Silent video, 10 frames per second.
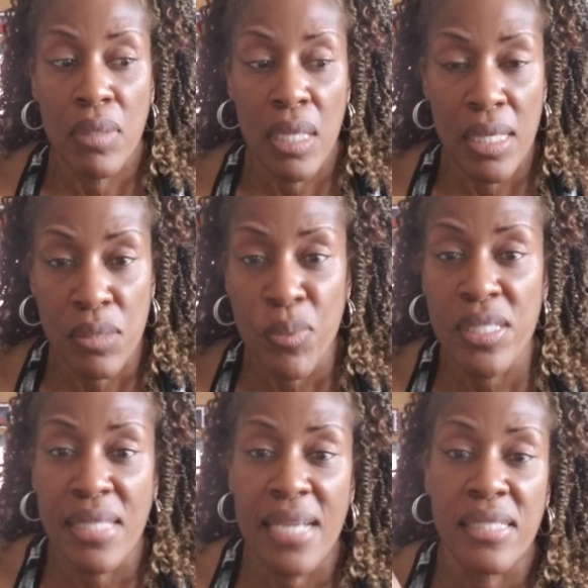which
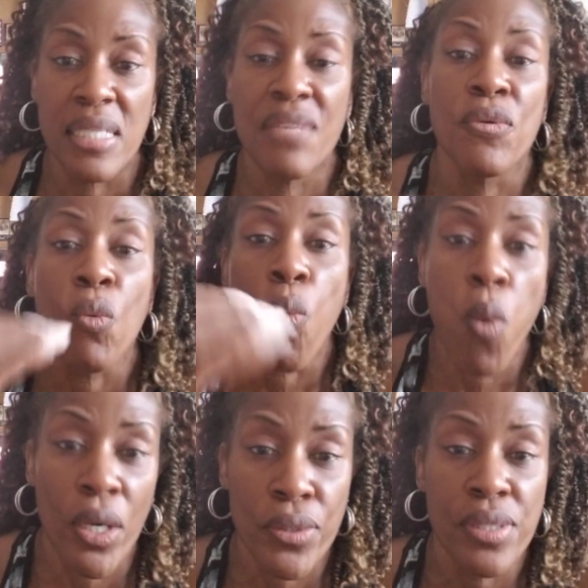is actually even
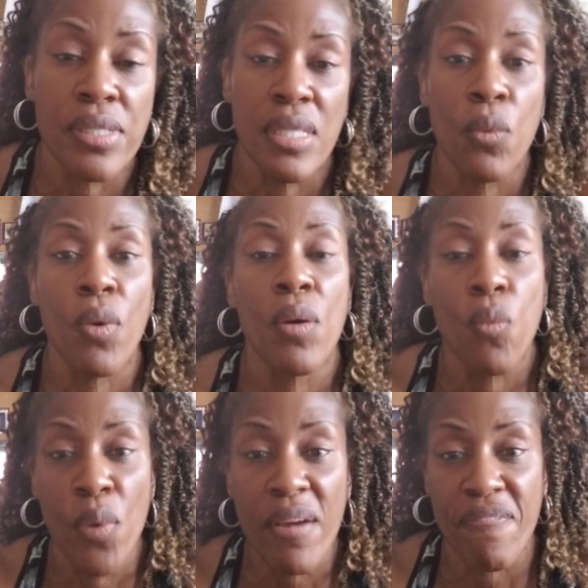worse than what
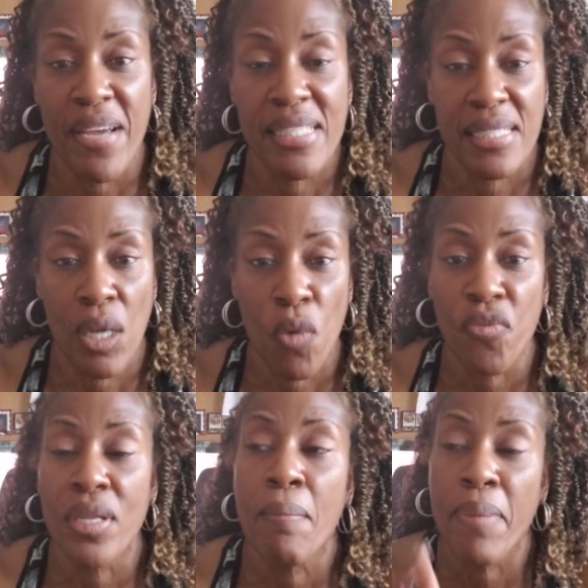we're facing,
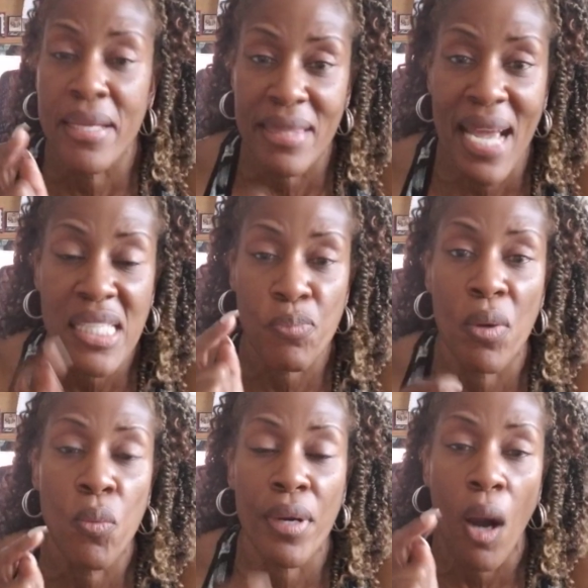hopefully, but that's
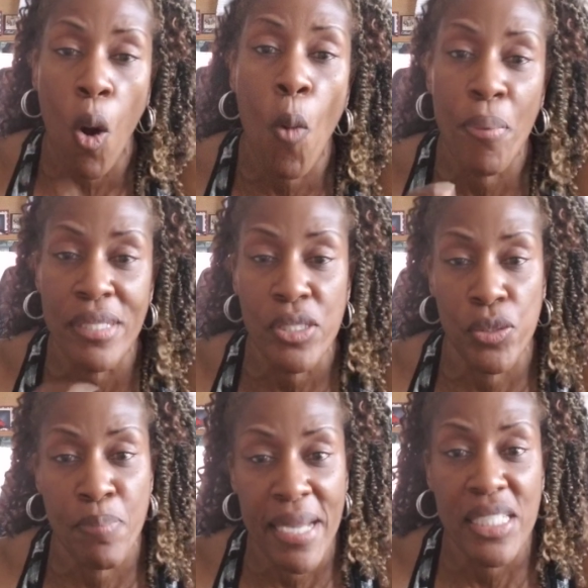what we're hoping to
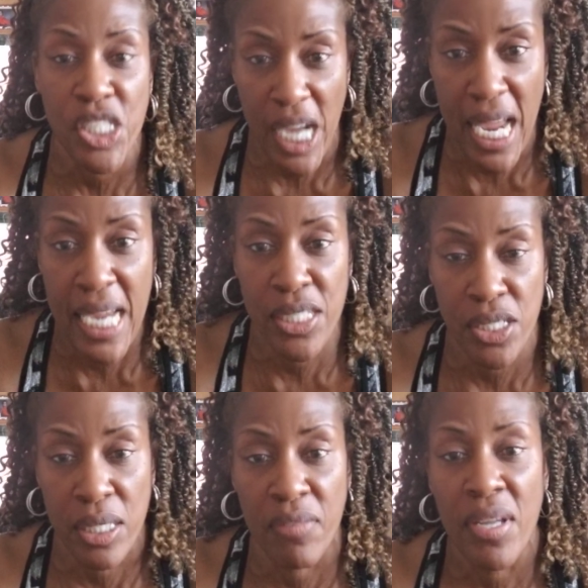make change
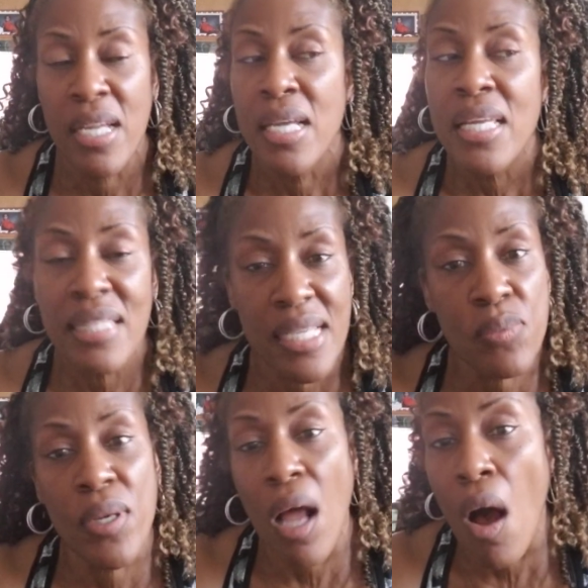of. That's
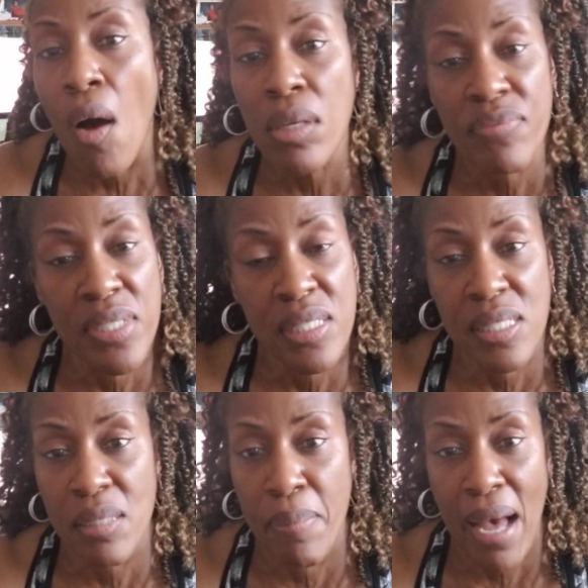what all of this
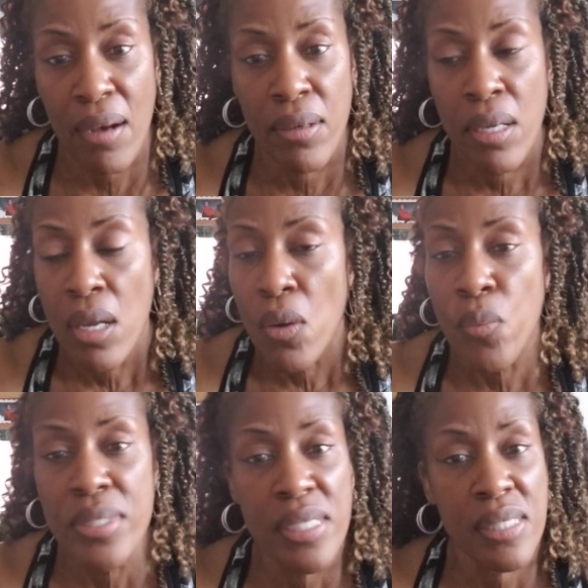is about.
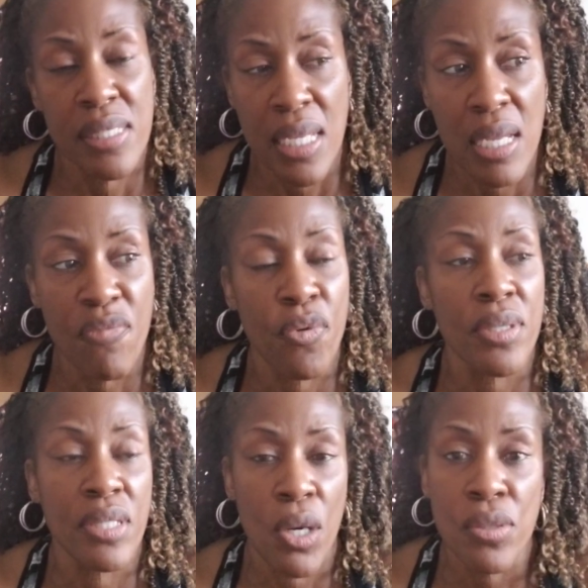We just need for
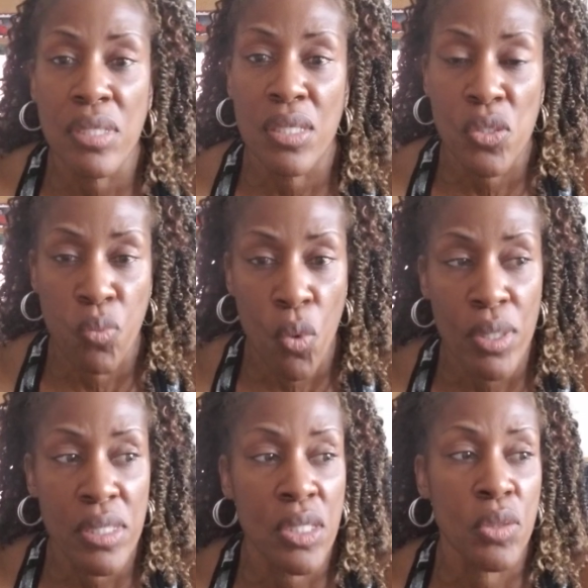those that are
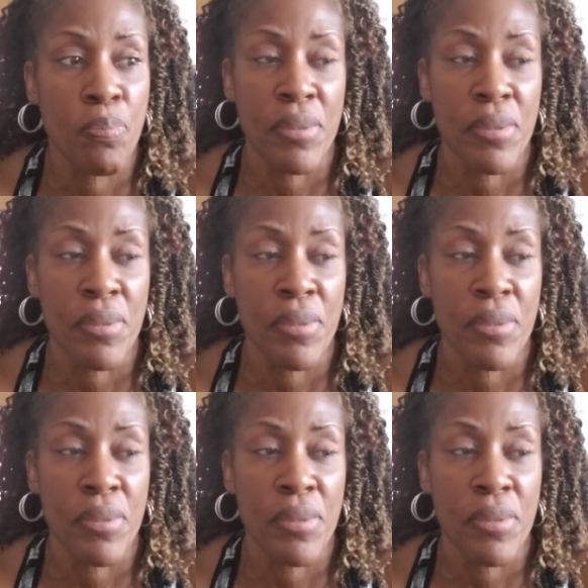sworn to